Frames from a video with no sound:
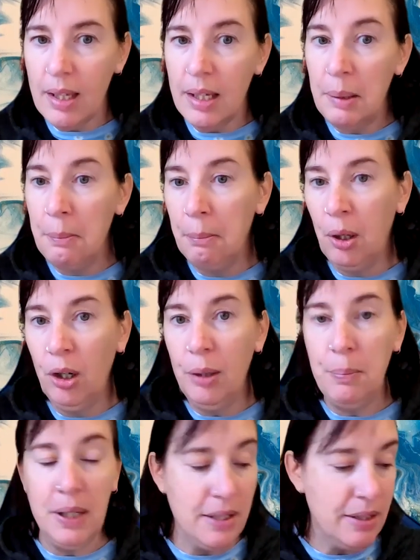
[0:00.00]
It might
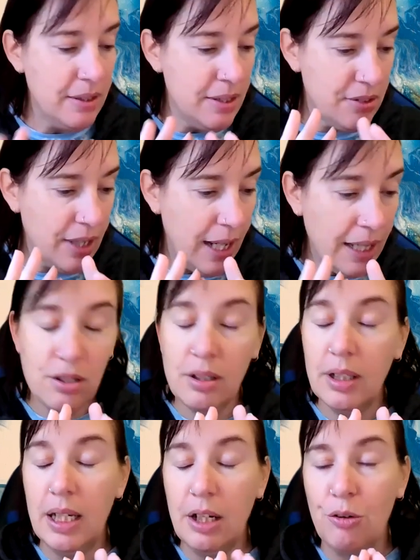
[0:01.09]
be that there's
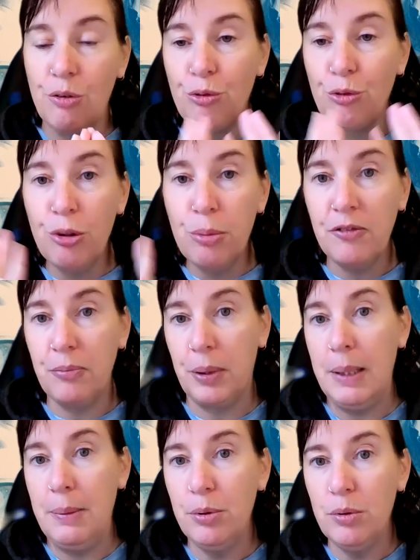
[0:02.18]
actually a group of
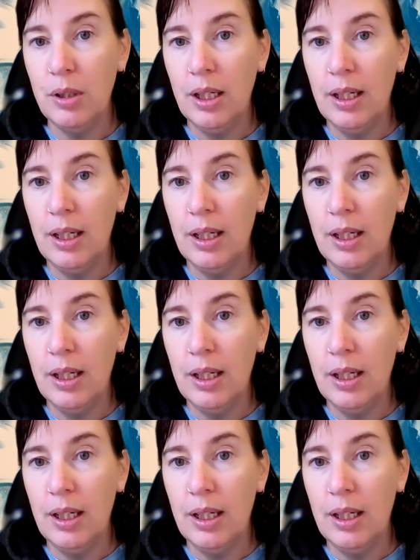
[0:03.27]
people,